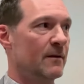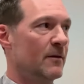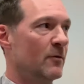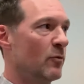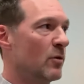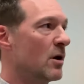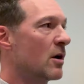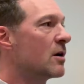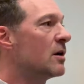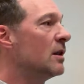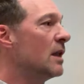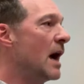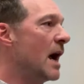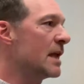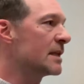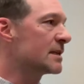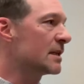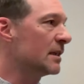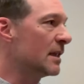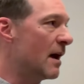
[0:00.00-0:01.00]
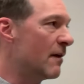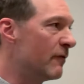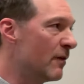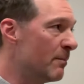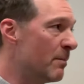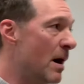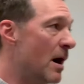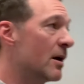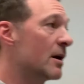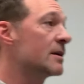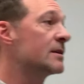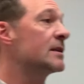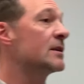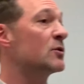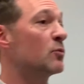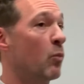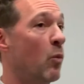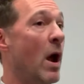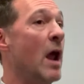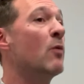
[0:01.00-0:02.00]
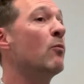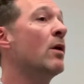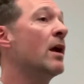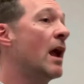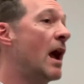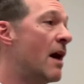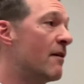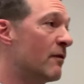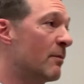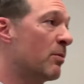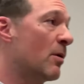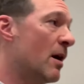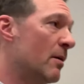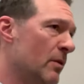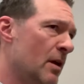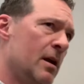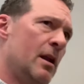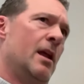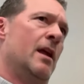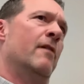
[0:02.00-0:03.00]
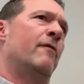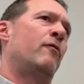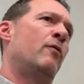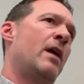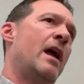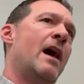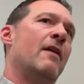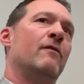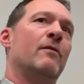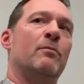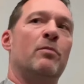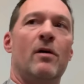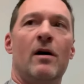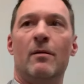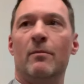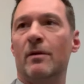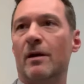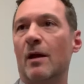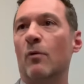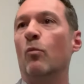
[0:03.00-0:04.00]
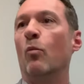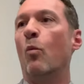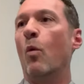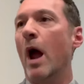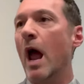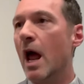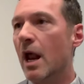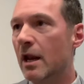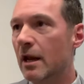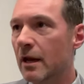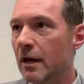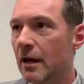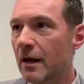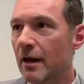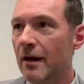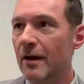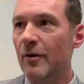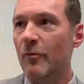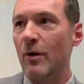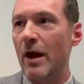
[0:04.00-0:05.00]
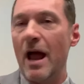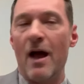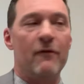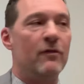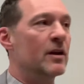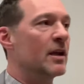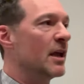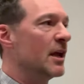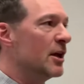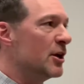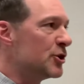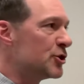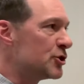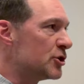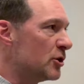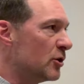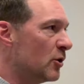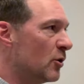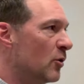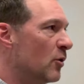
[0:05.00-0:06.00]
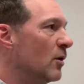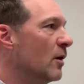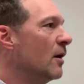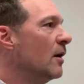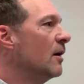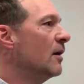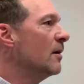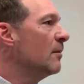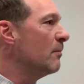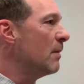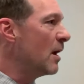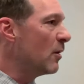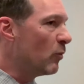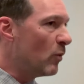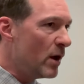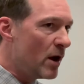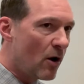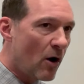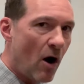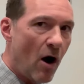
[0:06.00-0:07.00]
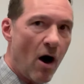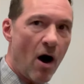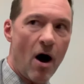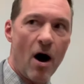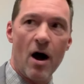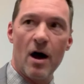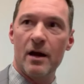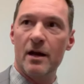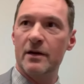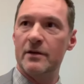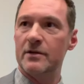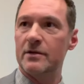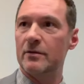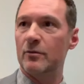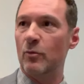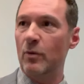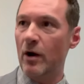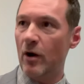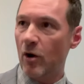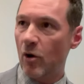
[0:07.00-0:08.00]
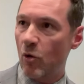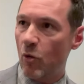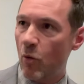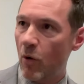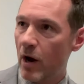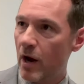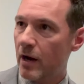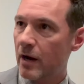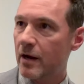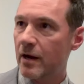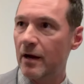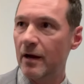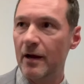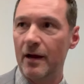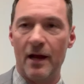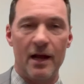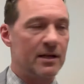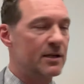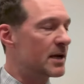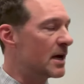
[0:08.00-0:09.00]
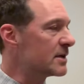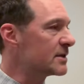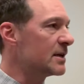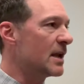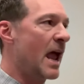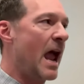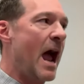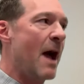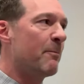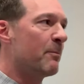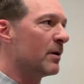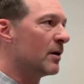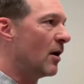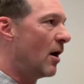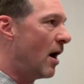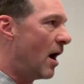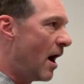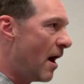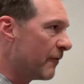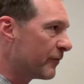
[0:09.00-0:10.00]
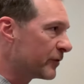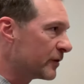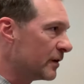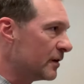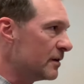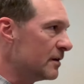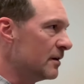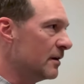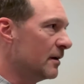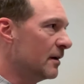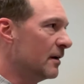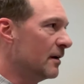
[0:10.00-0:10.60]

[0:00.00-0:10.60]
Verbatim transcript: What our clients love about us is when we have a problem, not if we have a problem, again, when we have an issue, man, we are on it, we are quick. It doesn't happen often,